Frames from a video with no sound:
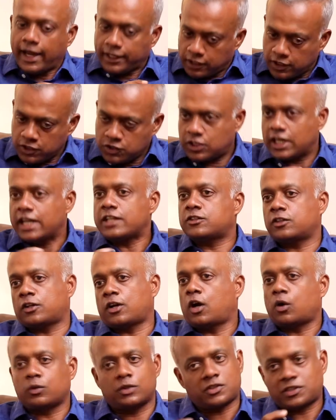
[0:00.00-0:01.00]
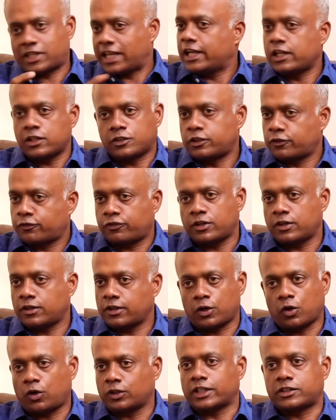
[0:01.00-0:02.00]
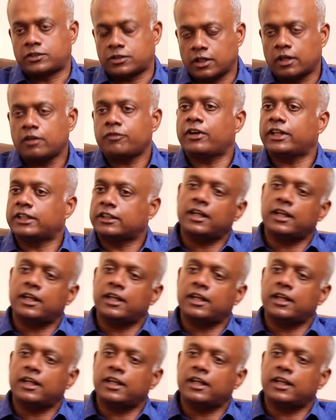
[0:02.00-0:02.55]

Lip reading: And then change around, the scale is different and all that stuff.